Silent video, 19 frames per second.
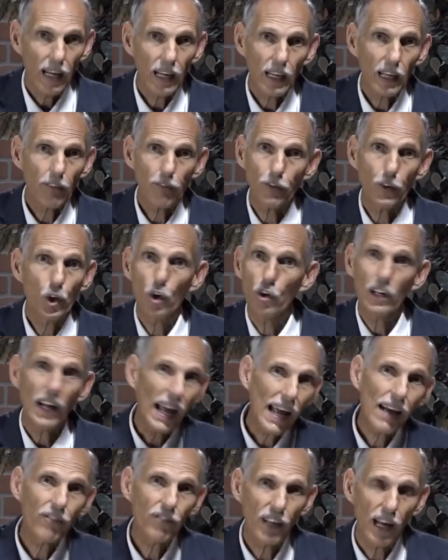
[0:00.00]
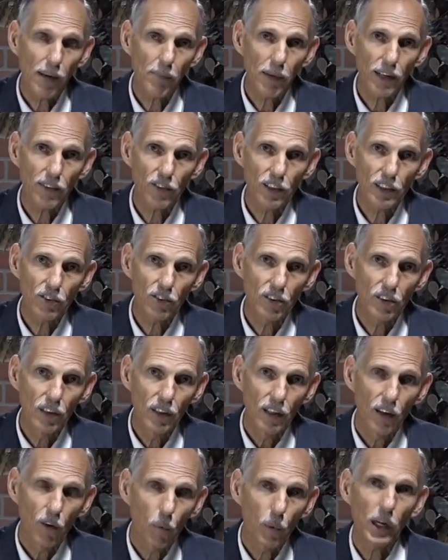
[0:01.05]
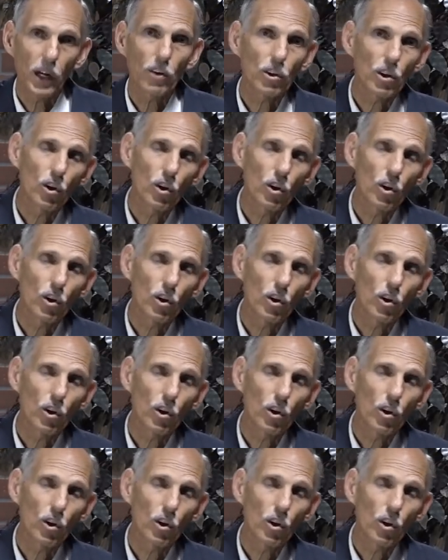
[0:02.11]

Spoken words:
If you don't have that message, we are